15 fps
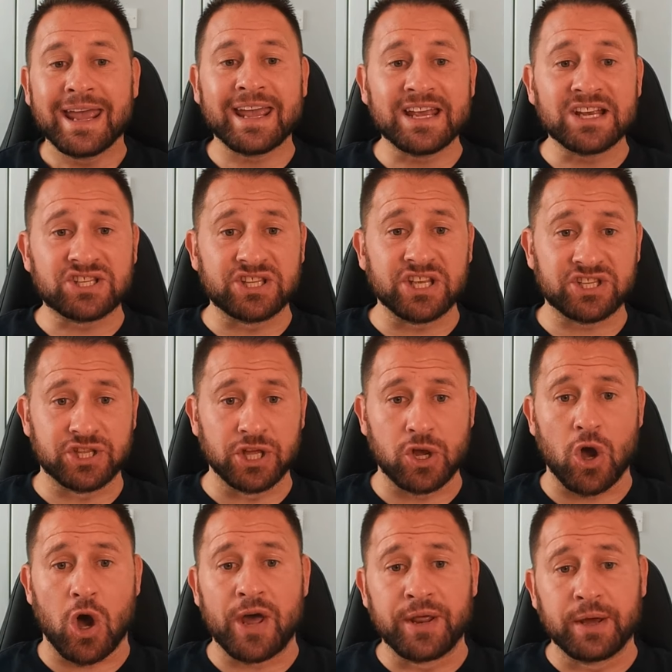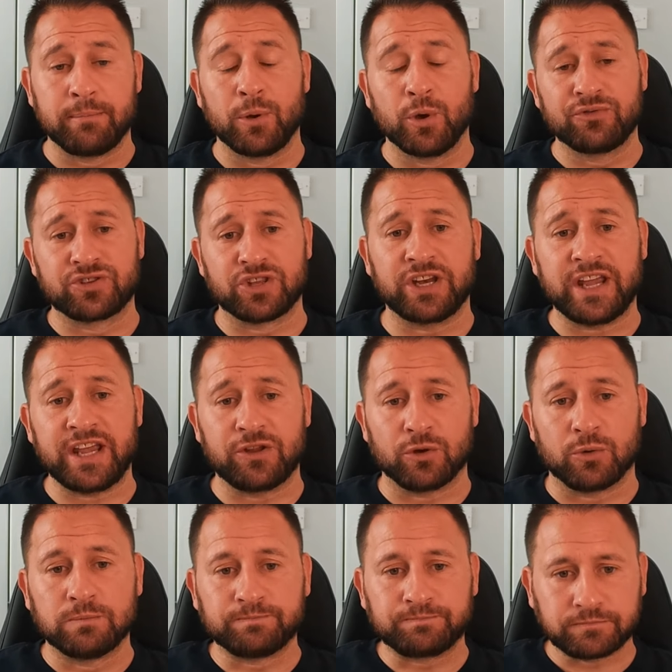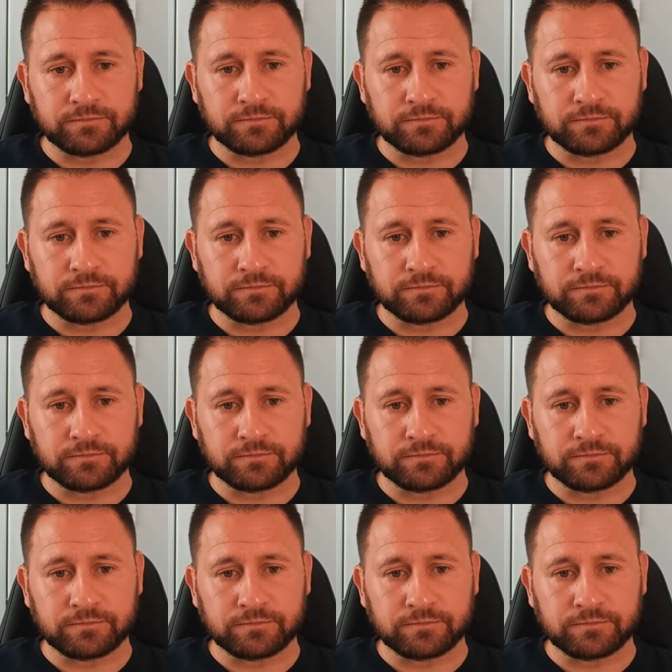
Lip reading: Is this the guy that moves the needle?